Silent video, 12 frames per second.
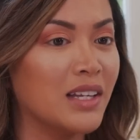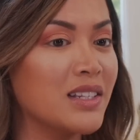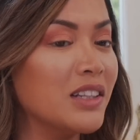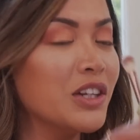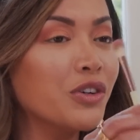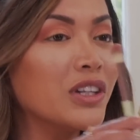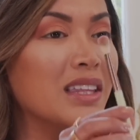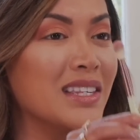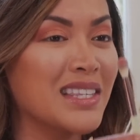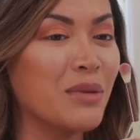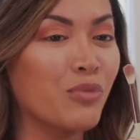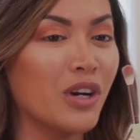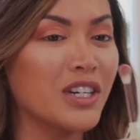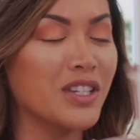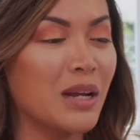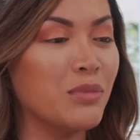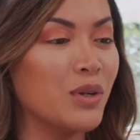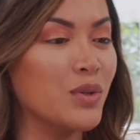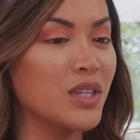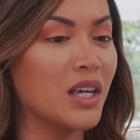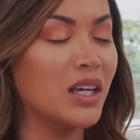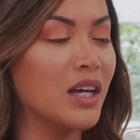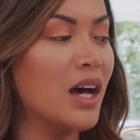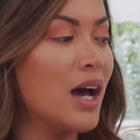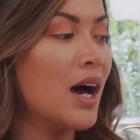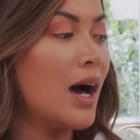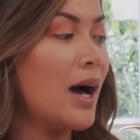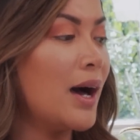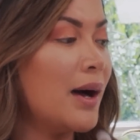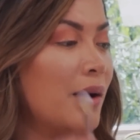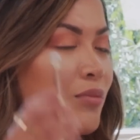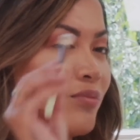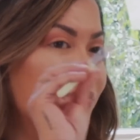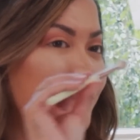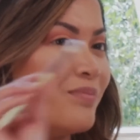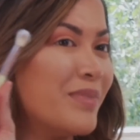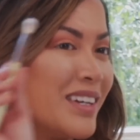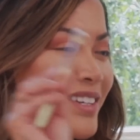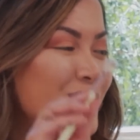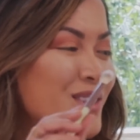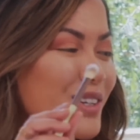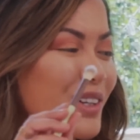It's literally the same brush that I'm using, but it's just a